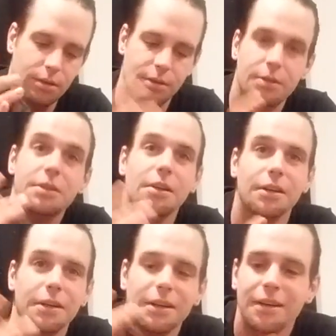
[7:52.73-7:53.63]

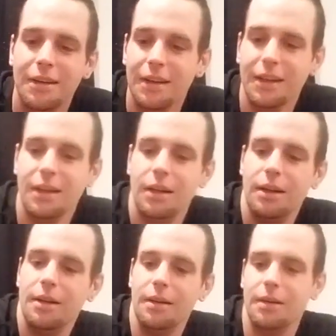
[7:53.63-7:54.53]
Sorry, y'all.
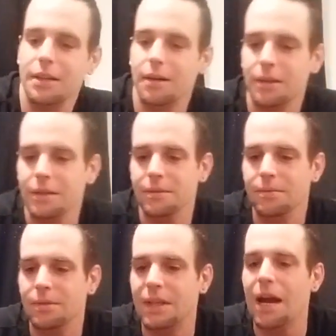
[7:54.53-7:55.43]
Okie dokie.
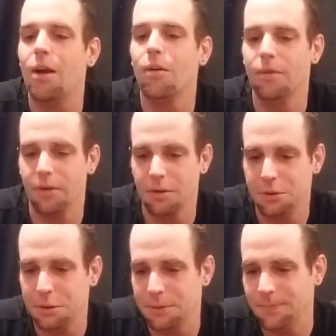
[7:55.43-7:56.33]
Tower
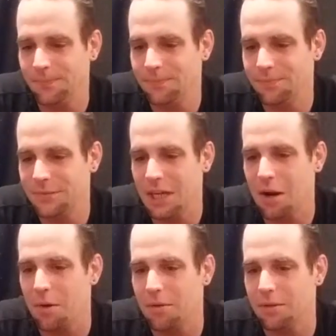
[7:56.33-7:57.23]
reversed.
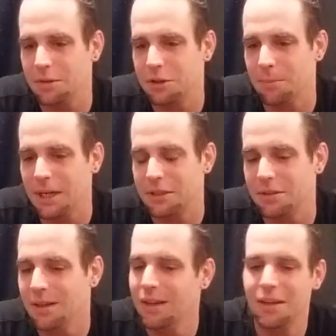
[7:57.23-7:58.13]
Tower reversed. Somebody's,
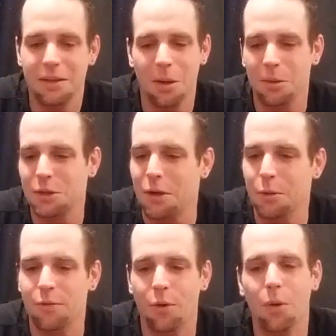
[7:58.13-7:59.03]
y'all are trying
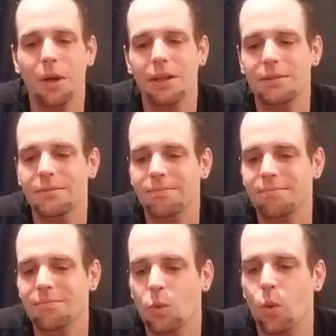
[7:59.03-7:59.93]
to avoid
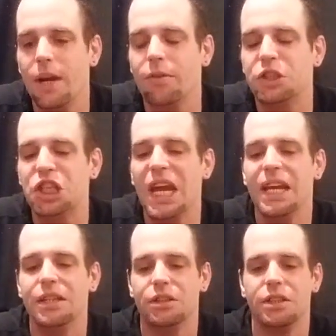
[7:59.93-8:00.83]
whatever
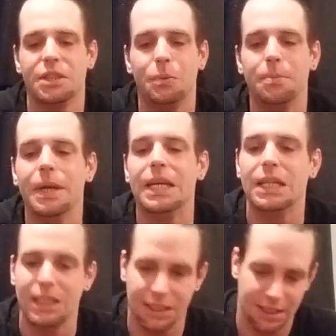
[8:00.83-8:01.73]
change this would make.